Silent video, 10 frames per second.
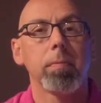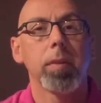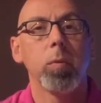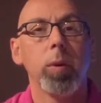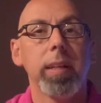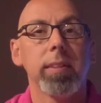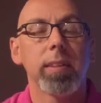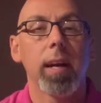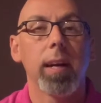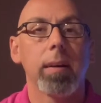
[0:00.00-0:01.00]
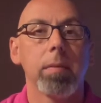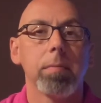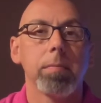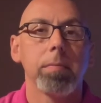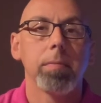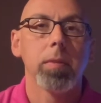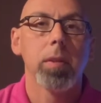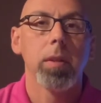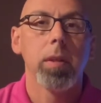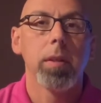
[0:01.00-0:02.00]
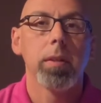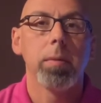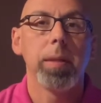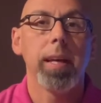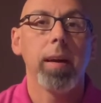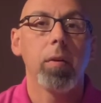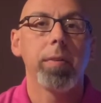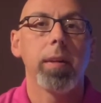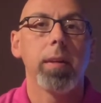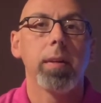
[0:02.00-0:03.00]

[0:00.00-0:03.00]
And we desire to be healthy.